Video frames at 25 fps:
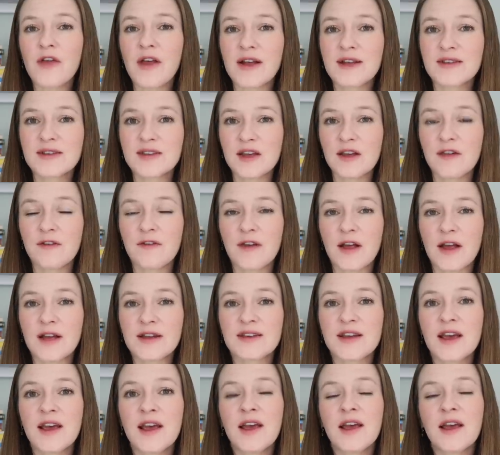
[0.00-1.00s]
they see
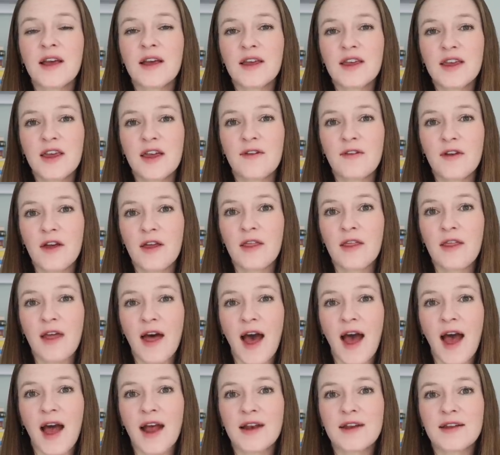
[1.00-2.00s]
fit, given
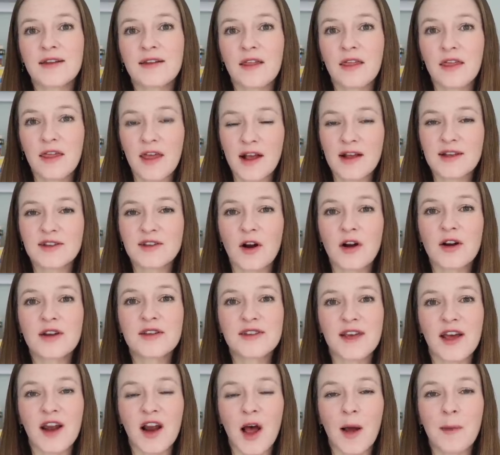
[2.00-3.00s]
that things are
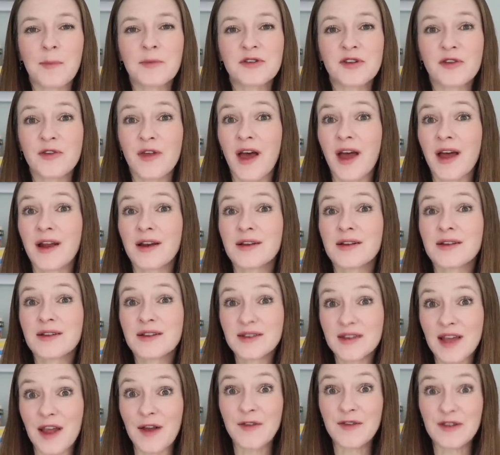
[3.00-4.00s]
set up so that
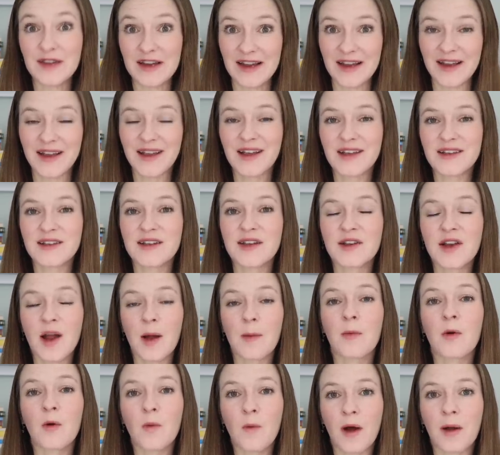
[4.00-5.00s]
safety is a
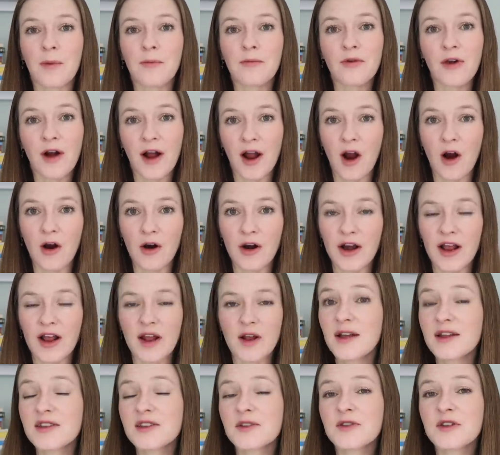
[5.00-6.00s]
number one priority.
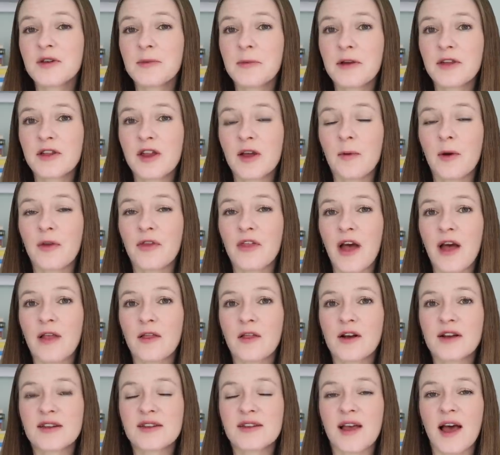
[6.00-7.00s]
And so typically what that
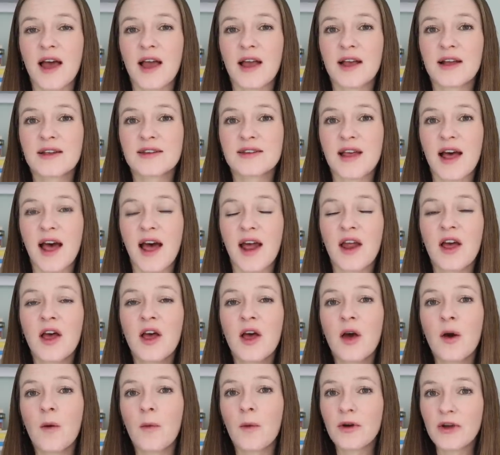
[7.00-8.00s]
looks like is that
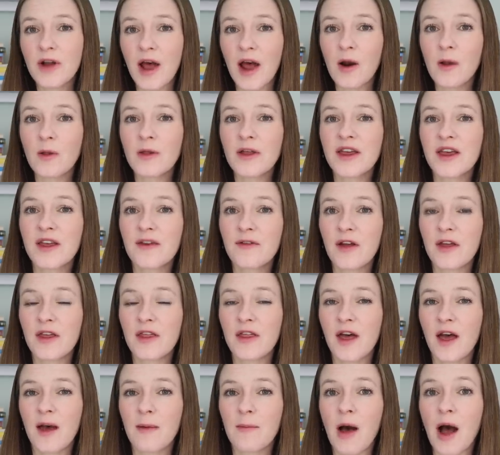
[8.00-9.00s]
we're not only giving
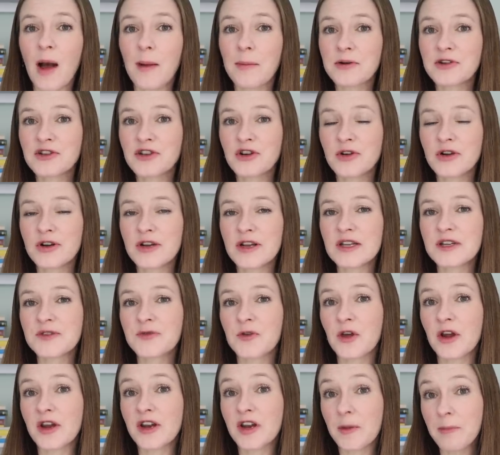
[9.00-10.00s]
them opportunities
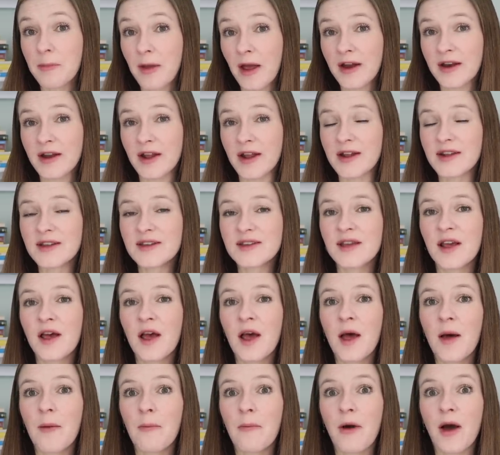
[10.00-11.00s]
for independence,
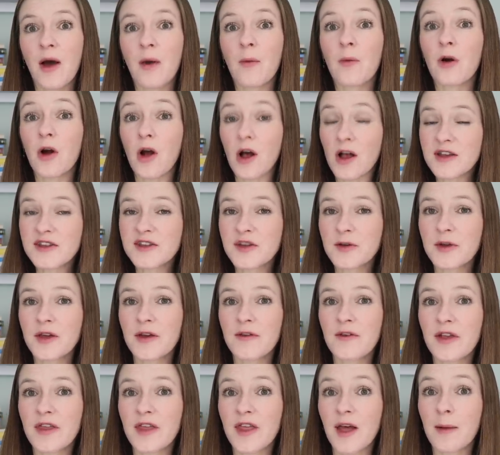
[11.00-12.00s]
but we're also
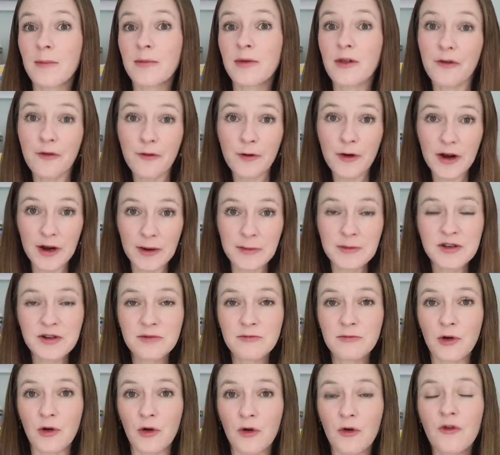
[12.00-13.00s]
giving them the freedom to
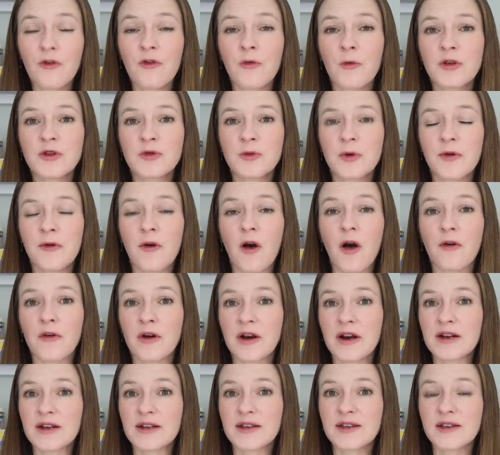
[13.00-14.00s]
move, which we've
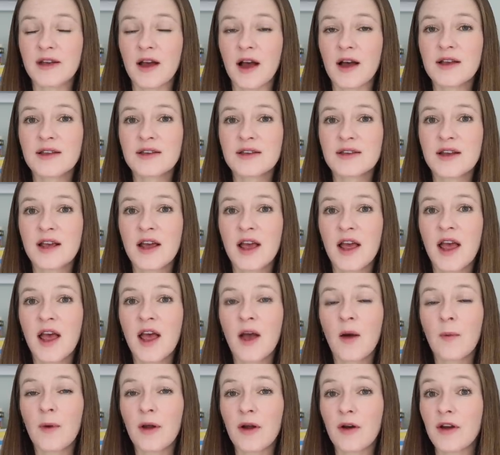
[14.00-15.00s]
already discussed.
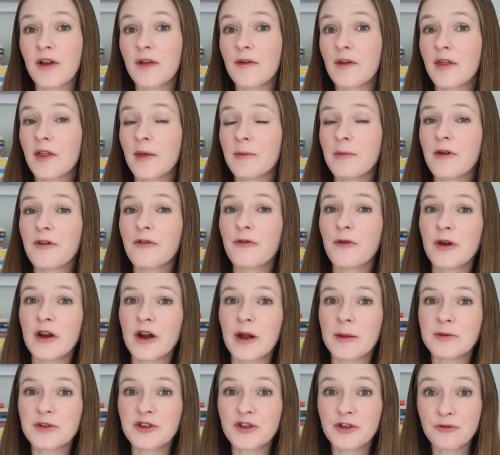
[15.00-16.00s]
We are giving them the
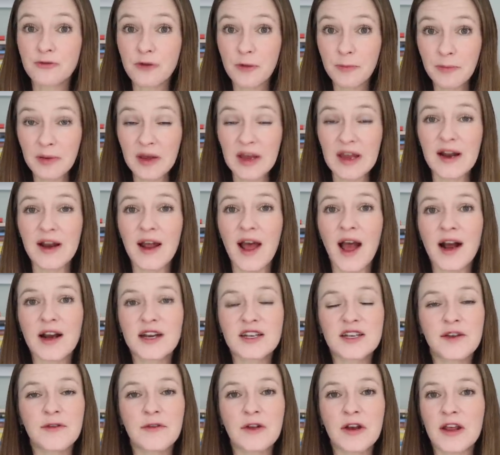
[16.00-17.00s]
freedom to repeat
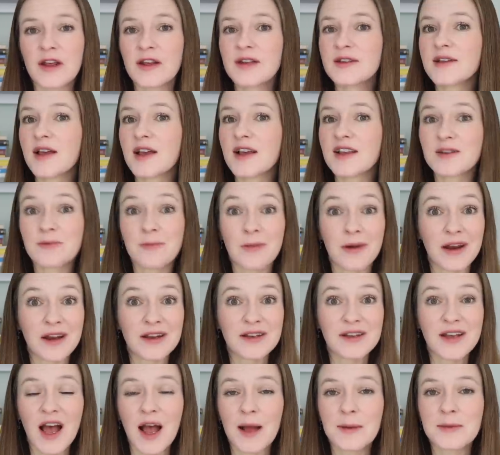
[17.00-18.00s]
activities as many
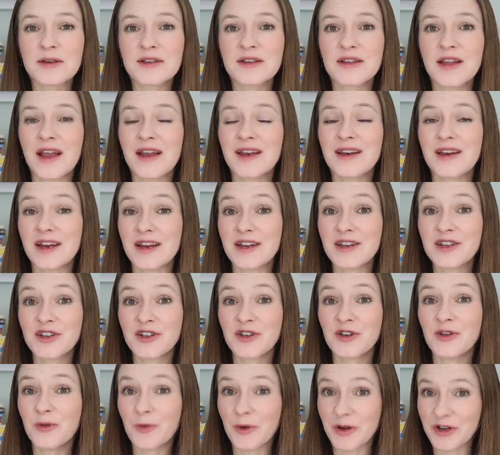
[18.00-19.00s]
times as they need
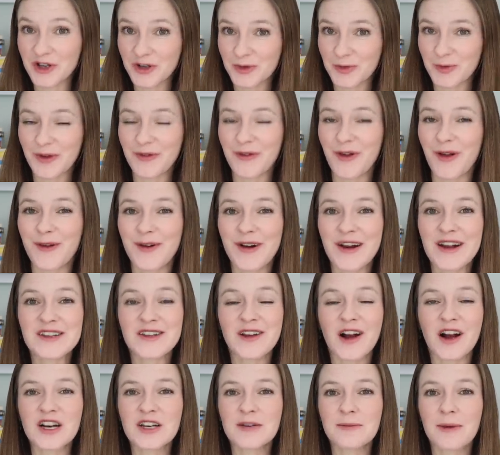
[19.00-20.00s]
to, which we've already
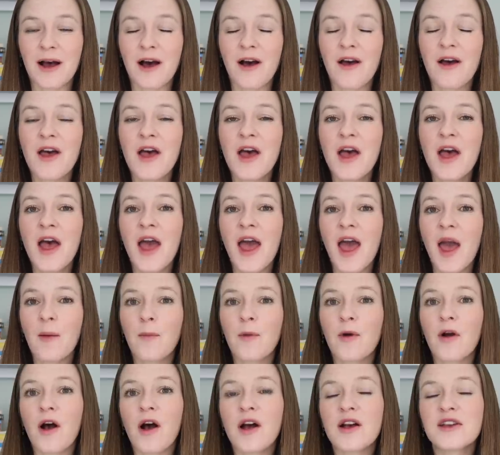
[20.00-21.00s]
talked about. And
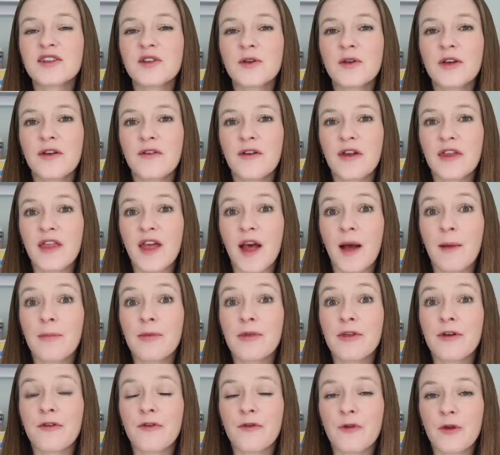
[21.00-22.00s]
we're also giving them
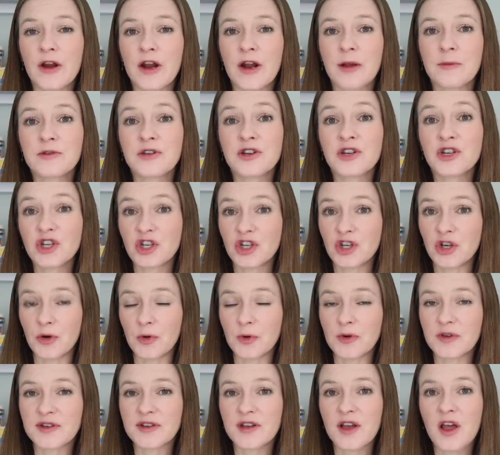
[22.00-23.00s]
the freedom to
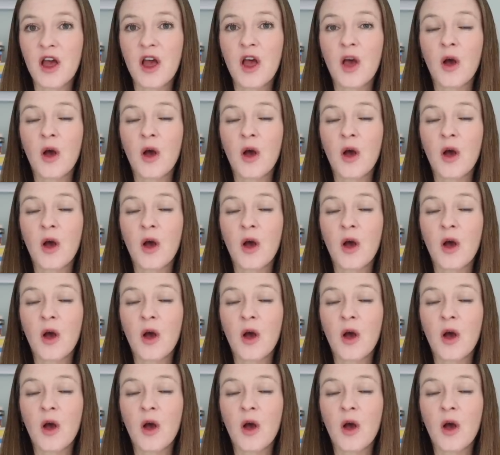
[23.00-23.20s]
choose